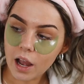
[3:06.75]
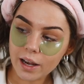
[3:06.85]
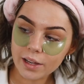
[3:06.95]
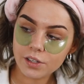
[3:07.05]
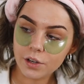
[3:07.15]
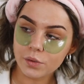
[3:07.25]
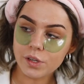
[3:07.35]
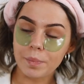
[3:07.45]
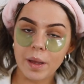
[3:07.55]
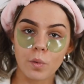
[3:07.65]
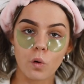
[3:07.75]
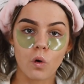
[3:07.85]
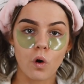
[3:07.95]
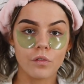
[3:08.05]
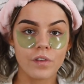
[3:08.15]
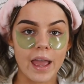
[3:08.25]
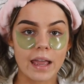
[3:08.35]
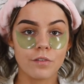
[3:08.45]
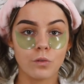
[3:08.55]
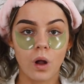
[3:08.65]
I like to use a bit more of
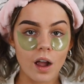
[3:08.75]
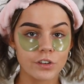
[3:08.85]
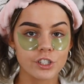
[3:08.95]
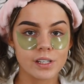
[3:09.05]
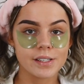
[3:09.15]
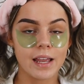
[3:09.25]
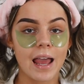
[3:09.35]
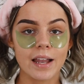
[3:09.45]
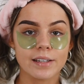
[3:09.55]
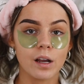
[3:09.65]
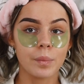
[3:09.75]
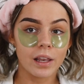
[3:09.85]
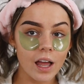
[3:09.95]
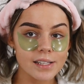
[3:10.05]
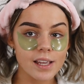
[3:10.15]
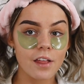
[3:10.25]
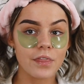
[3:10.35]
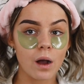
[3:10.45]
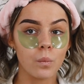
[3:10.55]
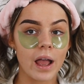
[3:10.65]
a full coverage concealer and a little bit lighter.
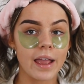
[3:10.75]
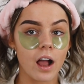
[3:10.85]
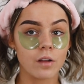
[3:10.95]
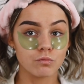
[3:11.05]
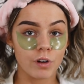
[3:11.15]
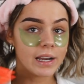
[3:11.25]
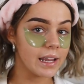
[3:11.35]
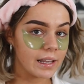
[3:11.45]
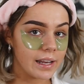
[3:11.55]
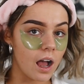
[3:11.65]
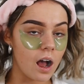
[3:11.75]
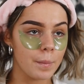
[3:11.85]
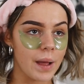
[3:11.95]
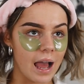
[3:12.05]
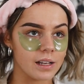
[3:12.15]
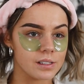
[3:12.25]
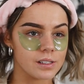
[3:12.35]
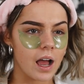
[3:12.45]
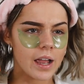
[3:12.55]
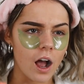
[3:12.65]
That way I really clean it up
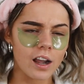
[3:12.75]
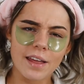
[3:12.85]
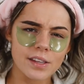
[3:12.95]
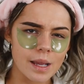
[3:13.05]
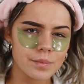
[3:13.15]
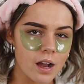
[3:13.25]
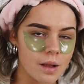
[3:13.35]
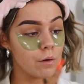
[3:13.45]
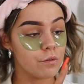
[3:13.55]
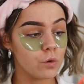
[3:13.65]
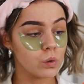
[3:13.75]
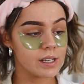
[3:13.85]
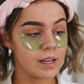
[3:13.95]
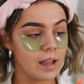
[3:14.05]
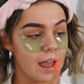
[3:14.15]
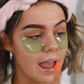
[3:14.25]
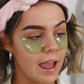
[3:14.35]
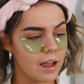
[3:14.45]
and I highlight at the same time. L14,